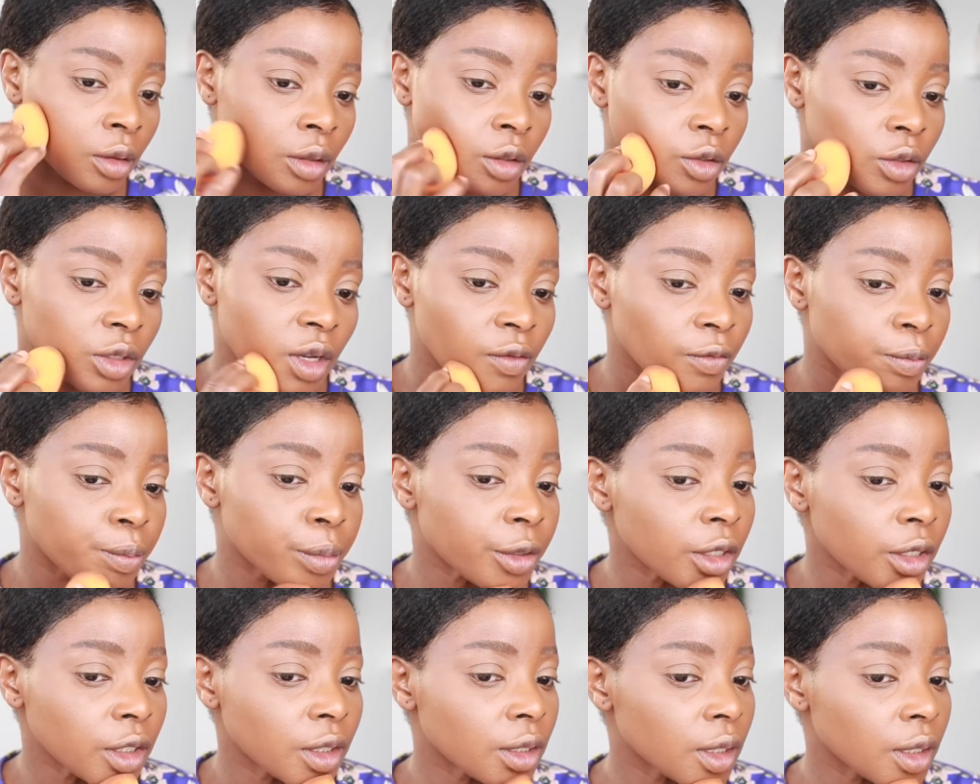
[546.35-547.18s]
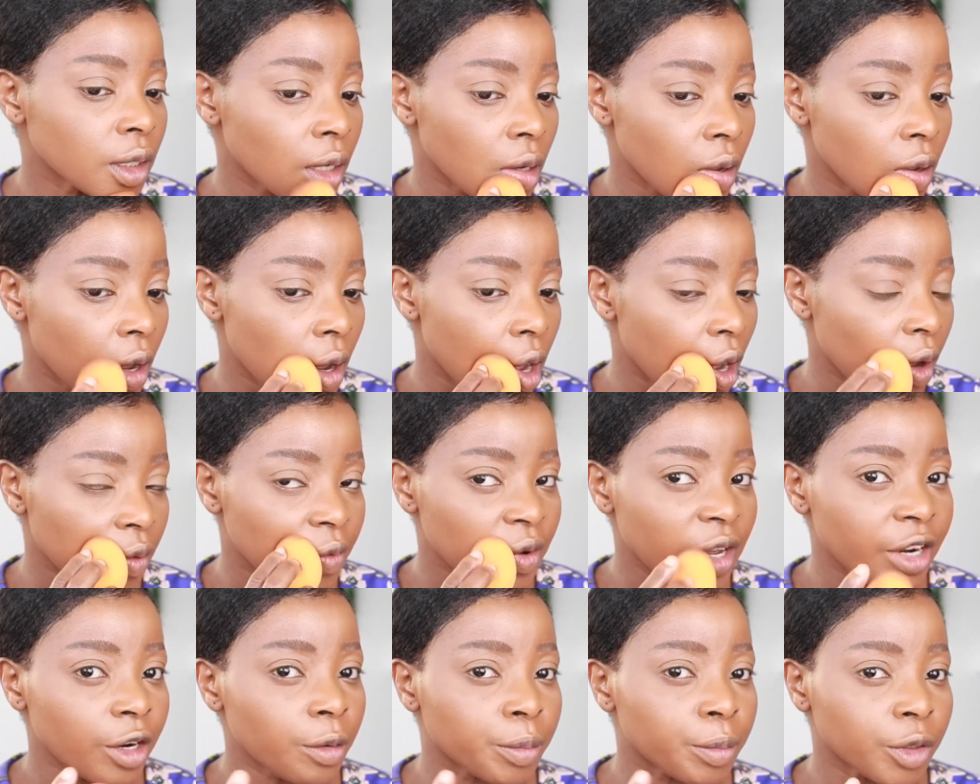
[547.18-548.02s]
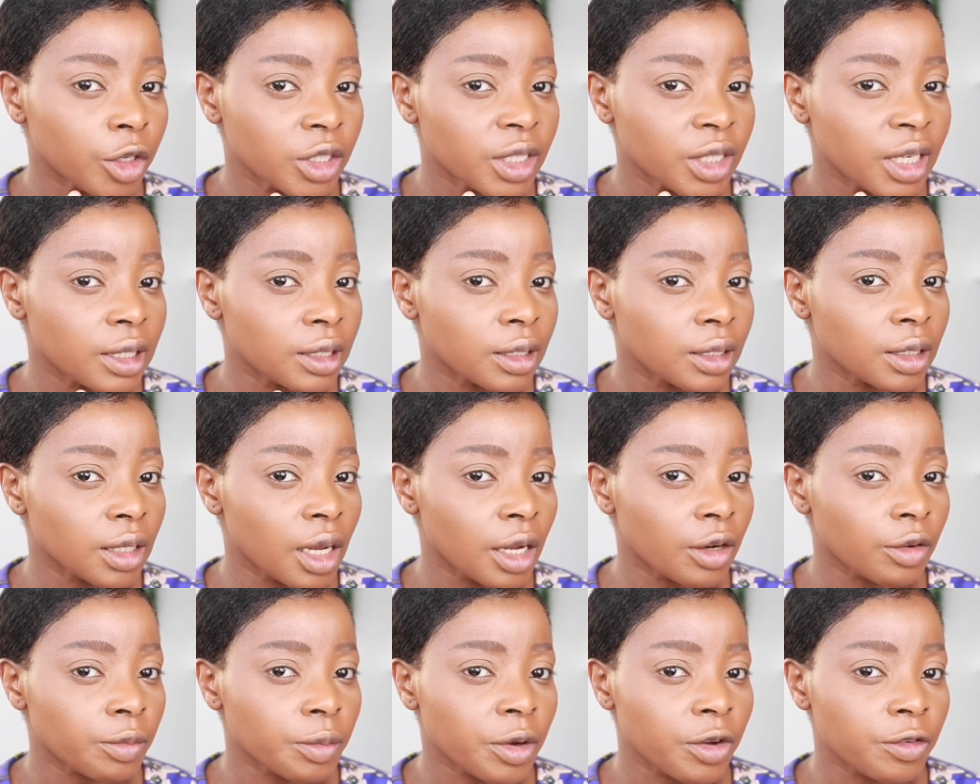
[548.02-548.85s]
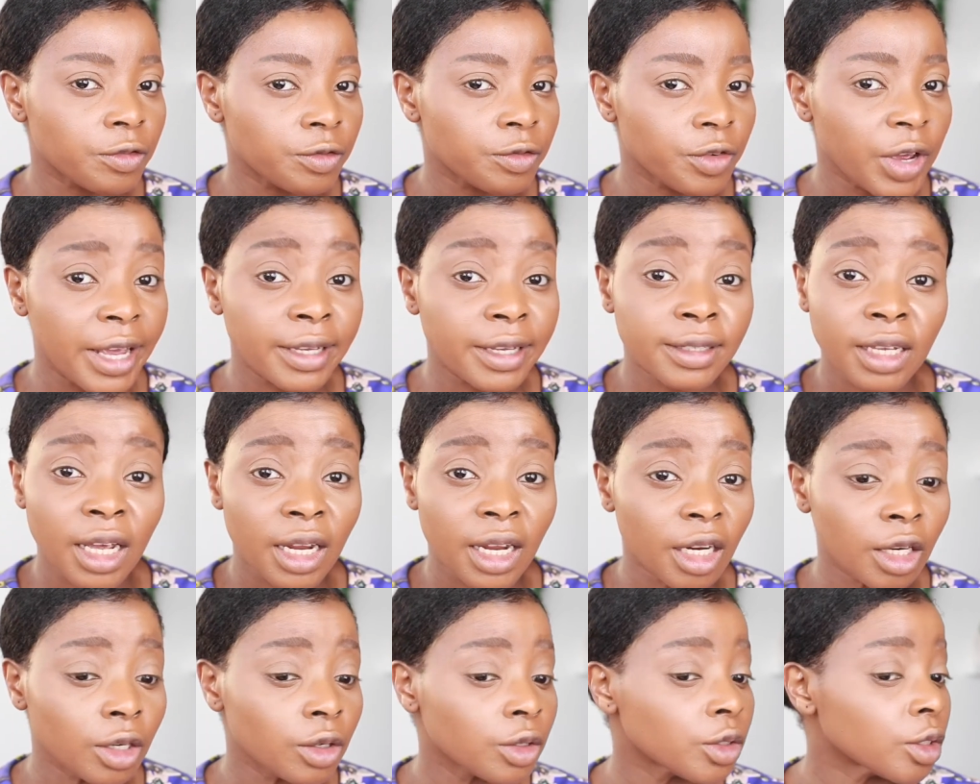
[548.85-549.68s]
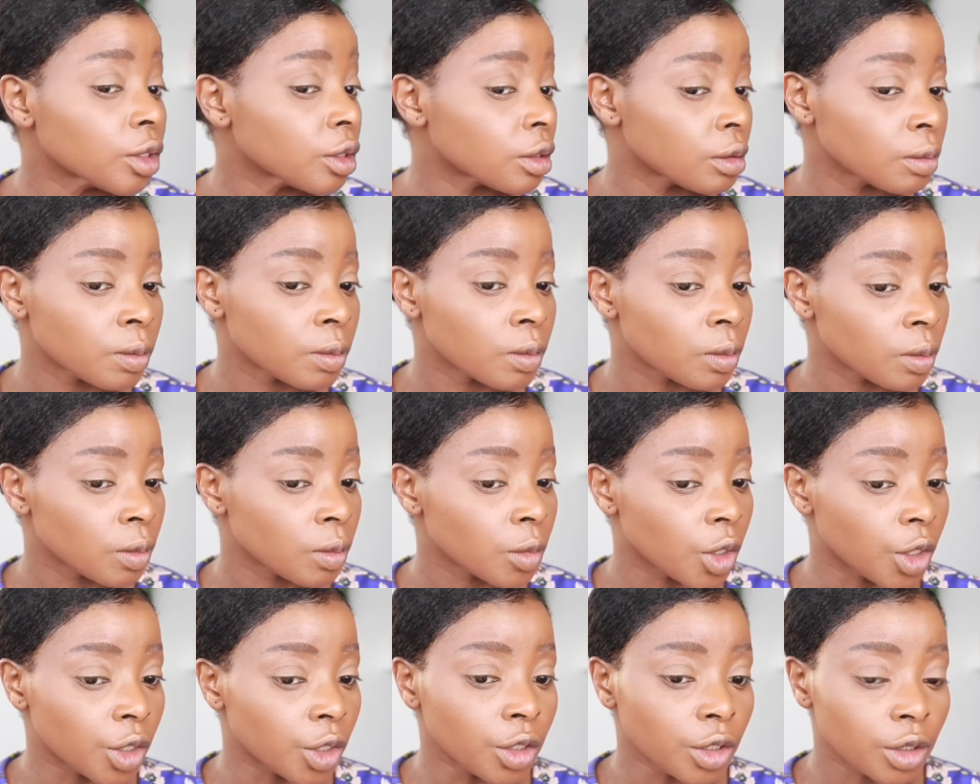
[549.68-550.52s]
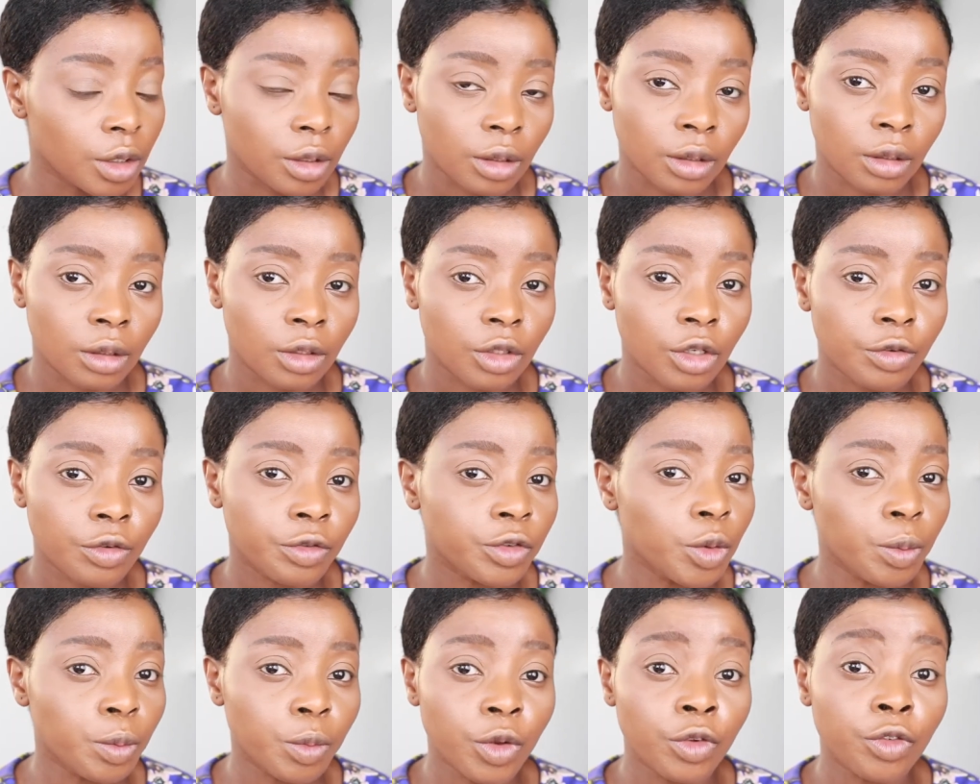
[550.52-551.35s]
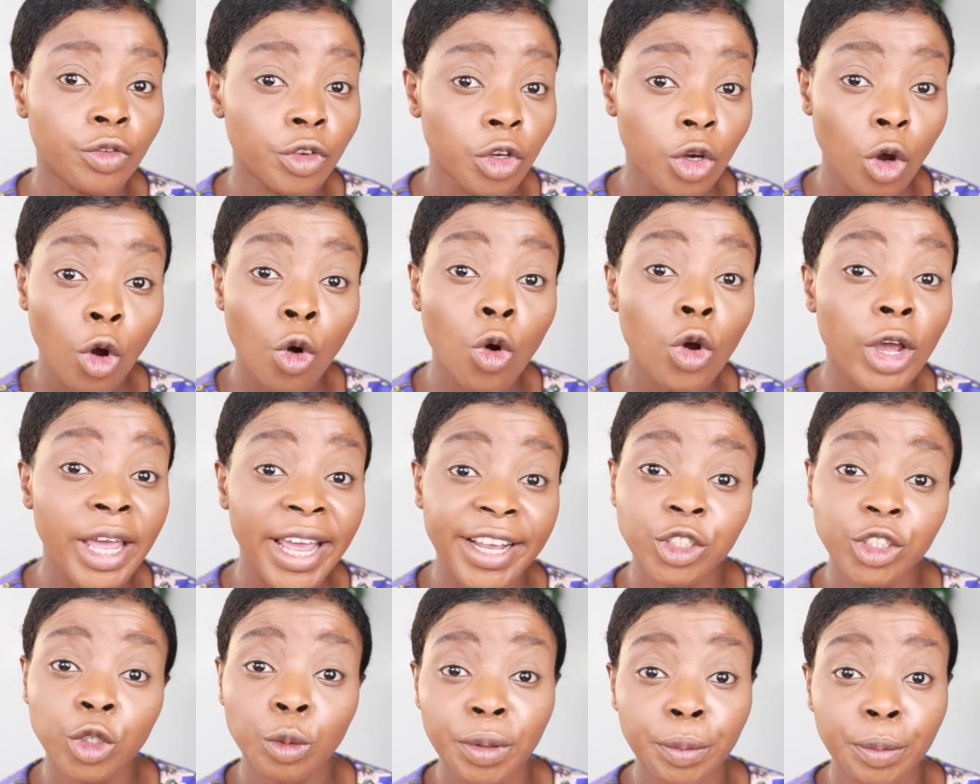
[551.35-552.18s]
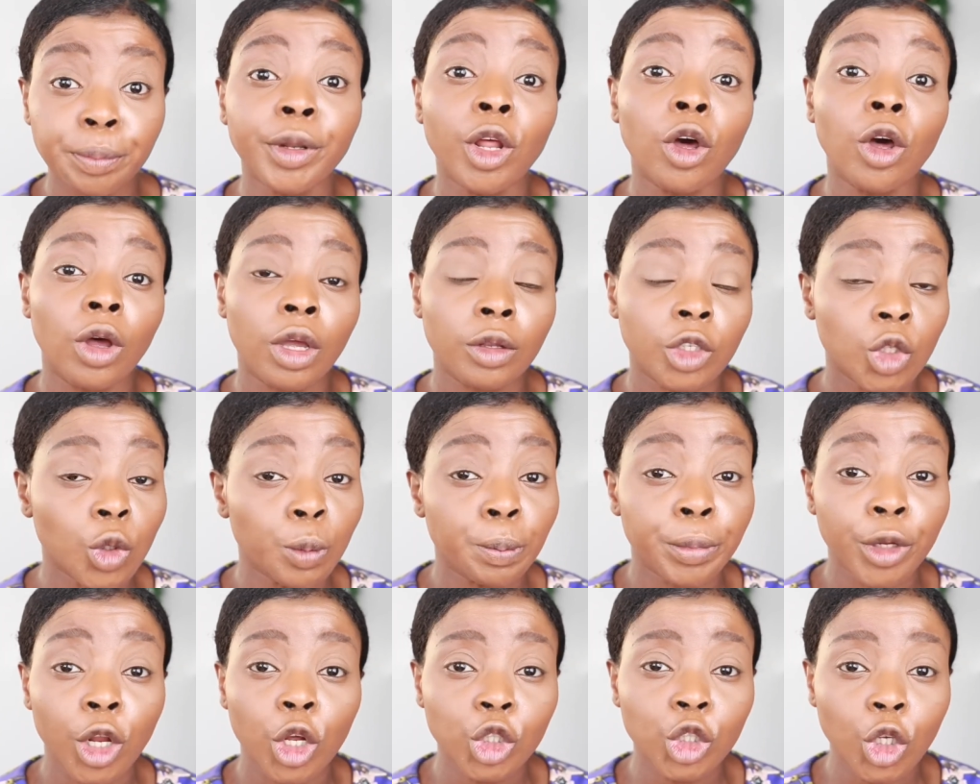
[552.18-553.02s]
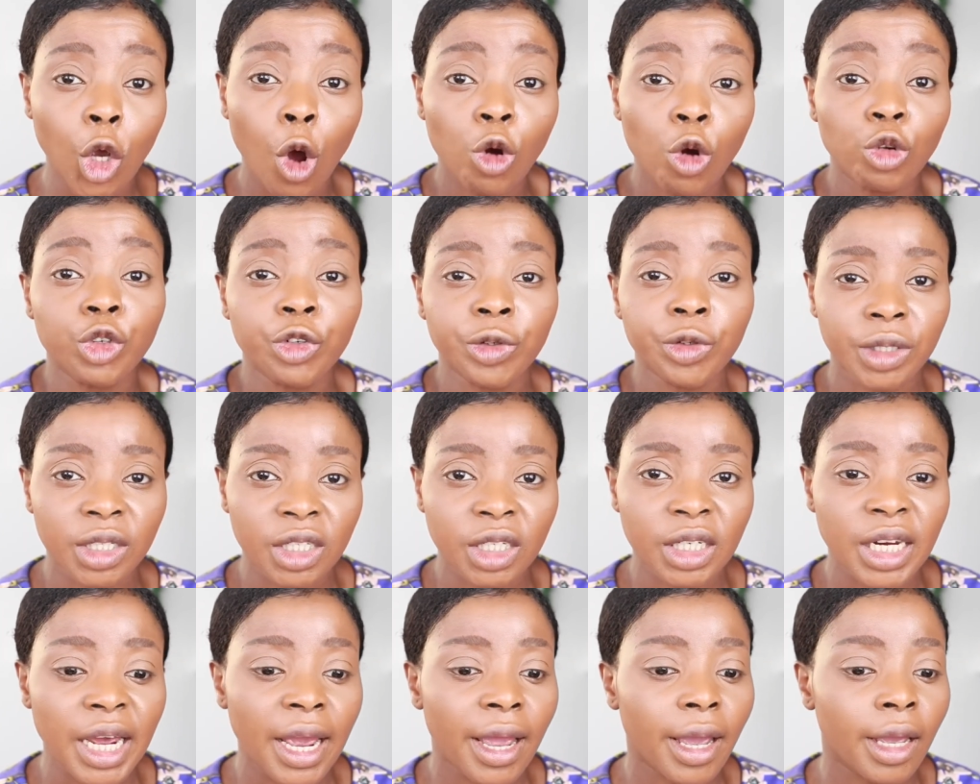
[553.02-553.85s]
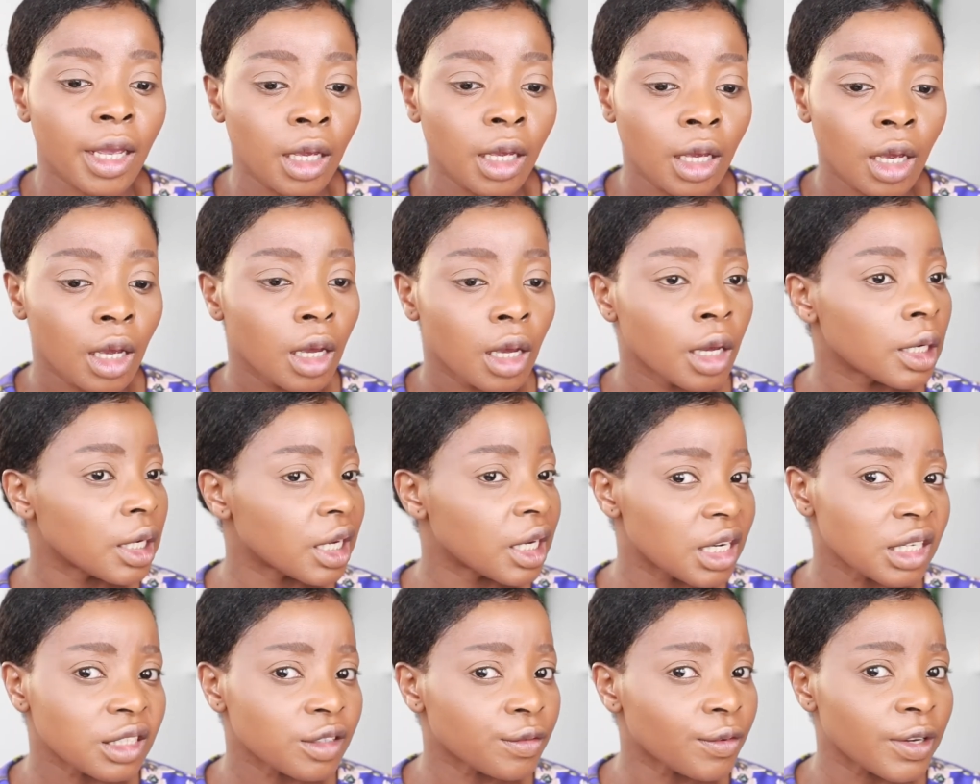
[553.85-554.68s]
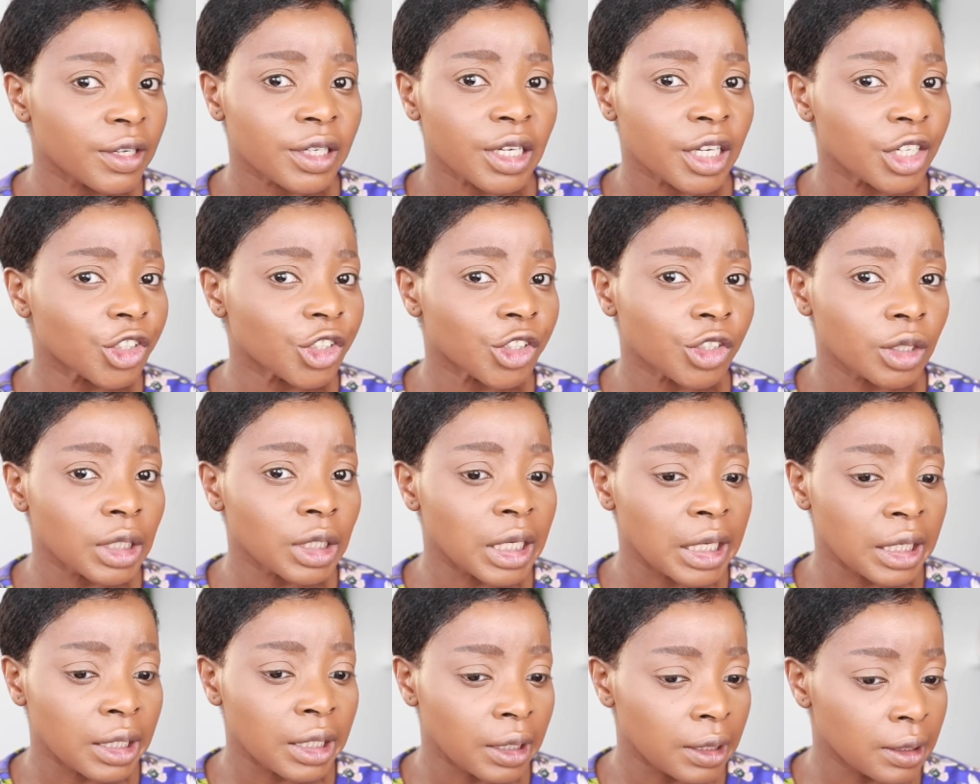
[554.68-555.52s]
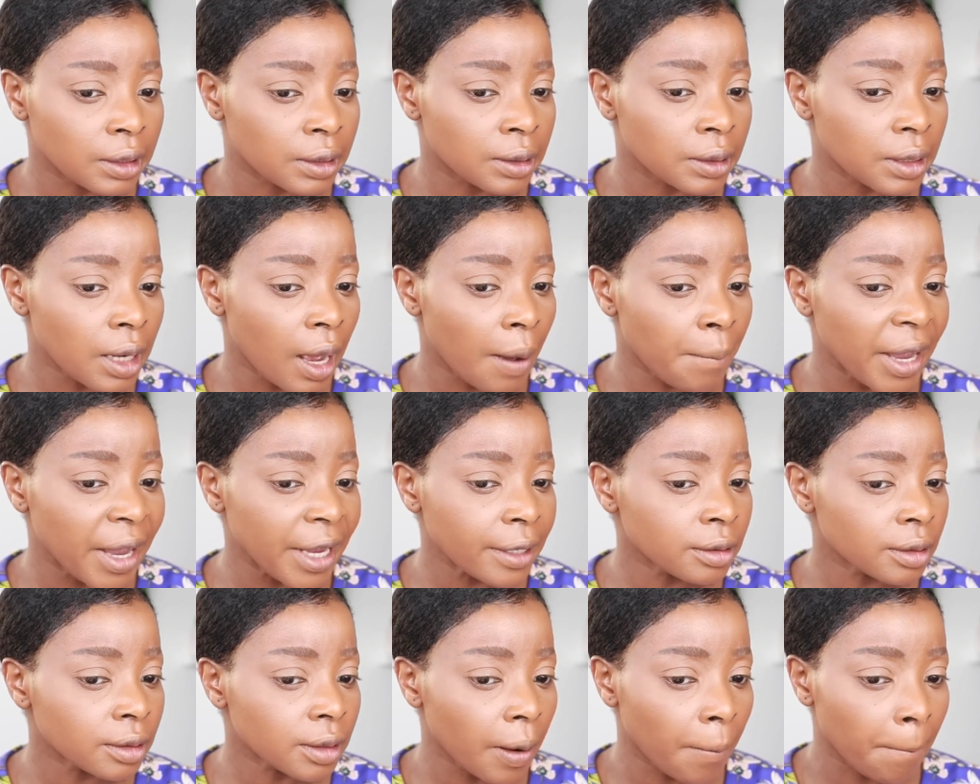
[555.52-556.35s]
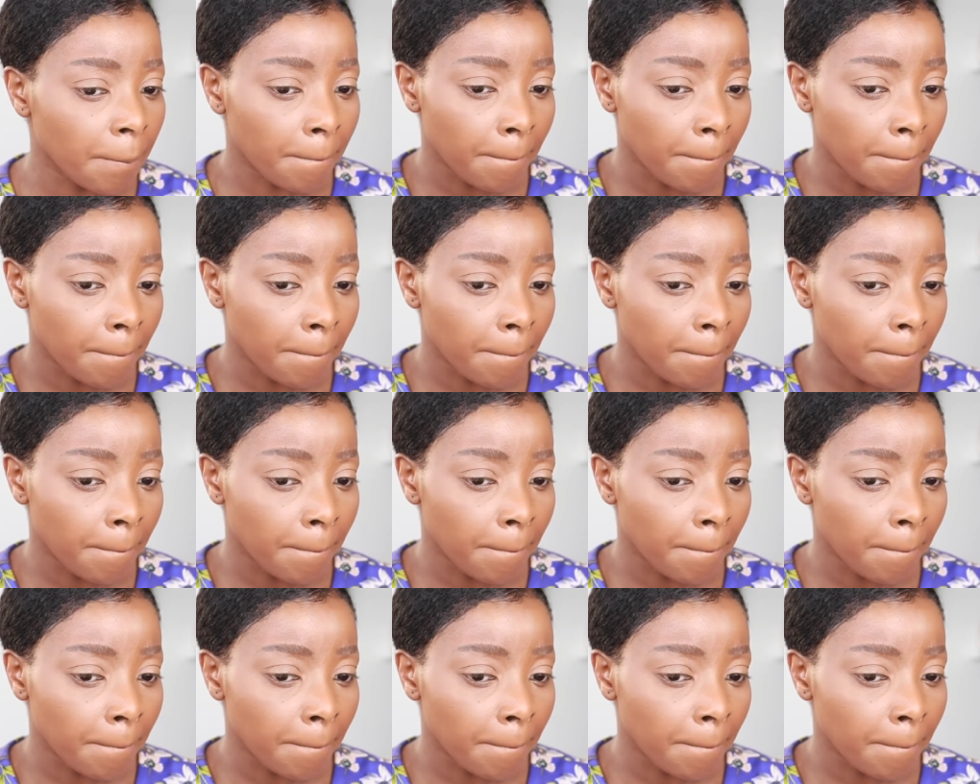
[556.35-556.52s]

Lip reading: So I've kind of blotted the side of my face and it looks good. So if you're okay to blot all through the day, then this foundation is amazing.